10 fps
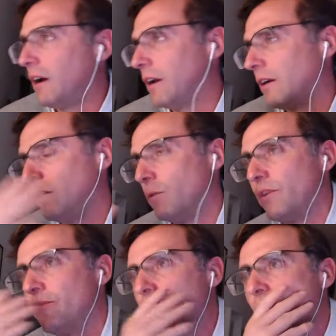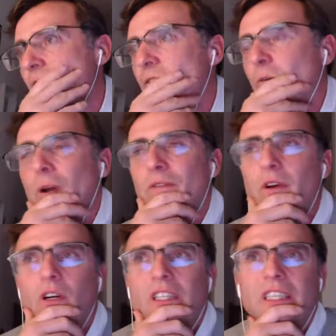I don't know,
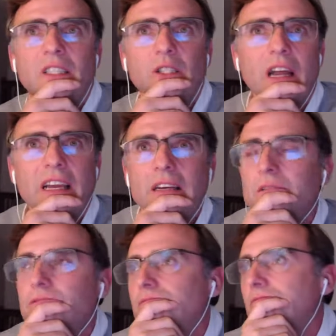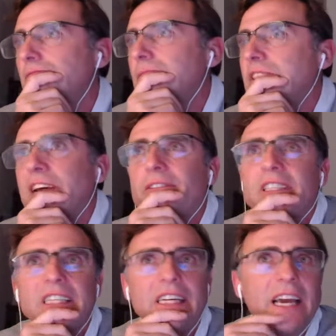we've looked into like
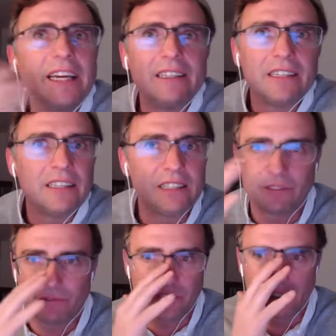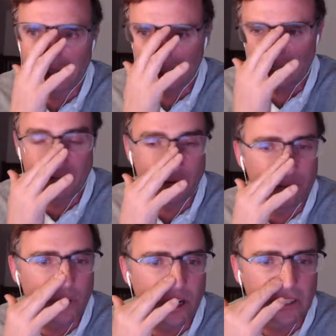70, 80 different
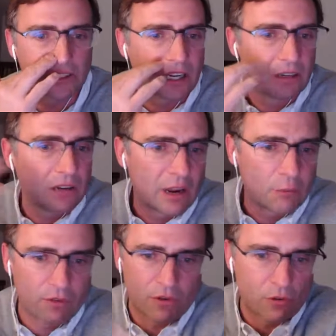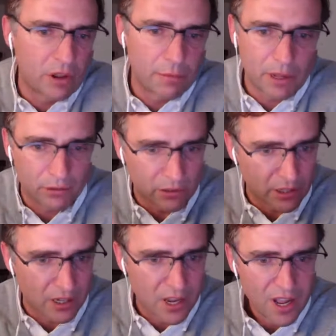products, and we've only
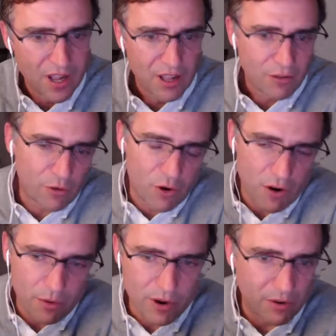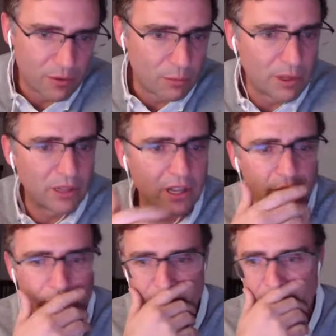built 4. We're
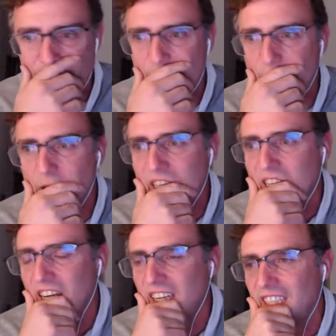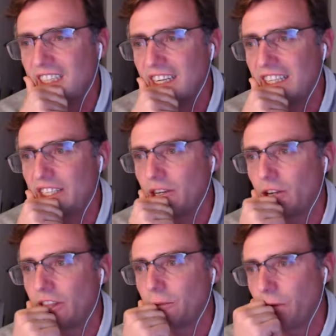building the 5th. So it's
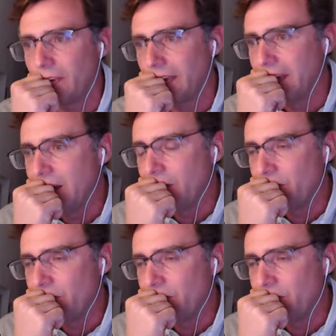not that we